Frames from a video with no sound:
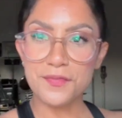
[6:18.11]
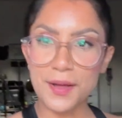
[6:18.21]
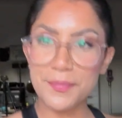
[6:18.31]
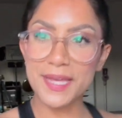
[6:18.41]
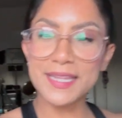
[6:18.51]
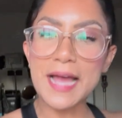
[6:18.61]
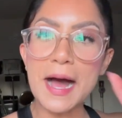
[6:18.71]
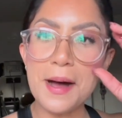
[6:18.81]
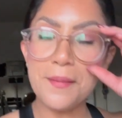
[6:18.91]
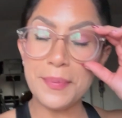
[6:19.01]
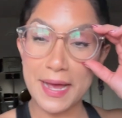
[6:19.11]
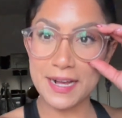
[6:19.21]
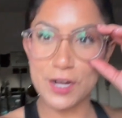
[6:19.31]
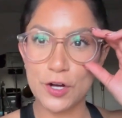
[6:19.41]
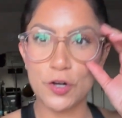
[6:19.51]
Familia, I'm
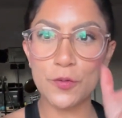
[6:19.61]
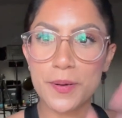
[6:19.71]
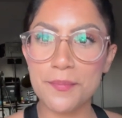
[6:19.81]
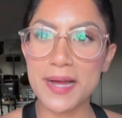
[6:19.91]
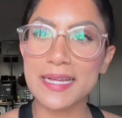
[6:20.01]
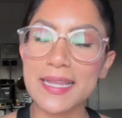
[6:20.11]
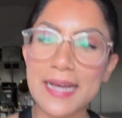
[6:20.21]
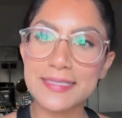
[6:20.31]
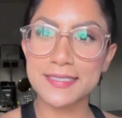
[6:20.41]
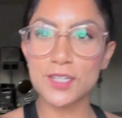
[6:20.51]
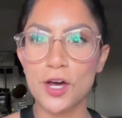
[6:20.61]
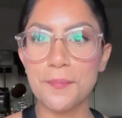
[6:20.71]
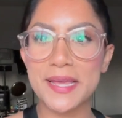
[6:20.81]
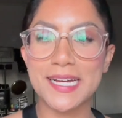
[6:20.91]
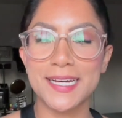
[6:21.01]
back home, put my glasses on
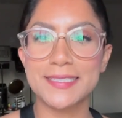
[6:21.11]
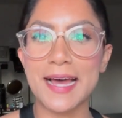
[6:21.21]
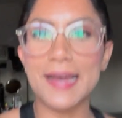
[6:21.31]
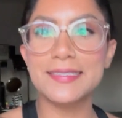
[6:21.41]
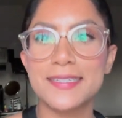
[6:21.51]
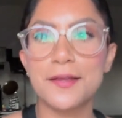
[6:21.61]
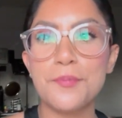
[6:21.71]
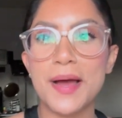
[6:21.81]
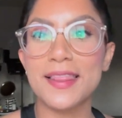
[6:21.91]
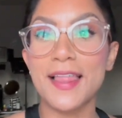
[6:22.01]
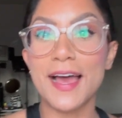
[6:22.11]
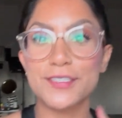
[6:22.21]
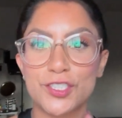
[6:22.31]
because I did my last